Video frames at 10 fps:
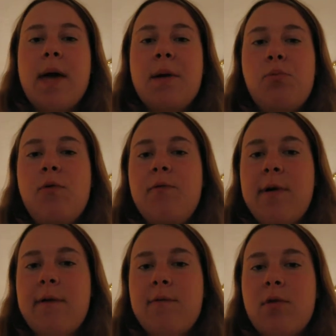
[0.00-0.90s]
April
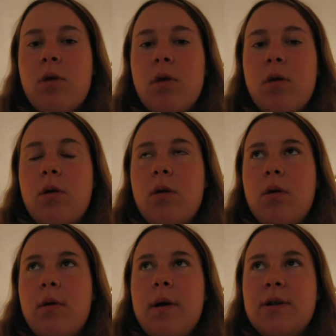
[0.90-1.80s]
fifth,
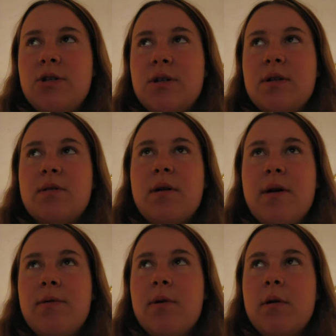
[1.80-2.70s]
actually,
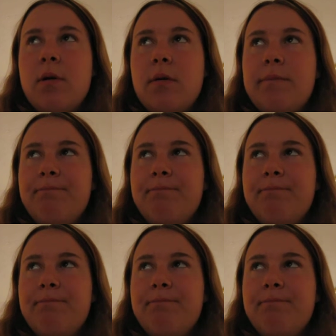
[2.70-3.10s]
I think, uh,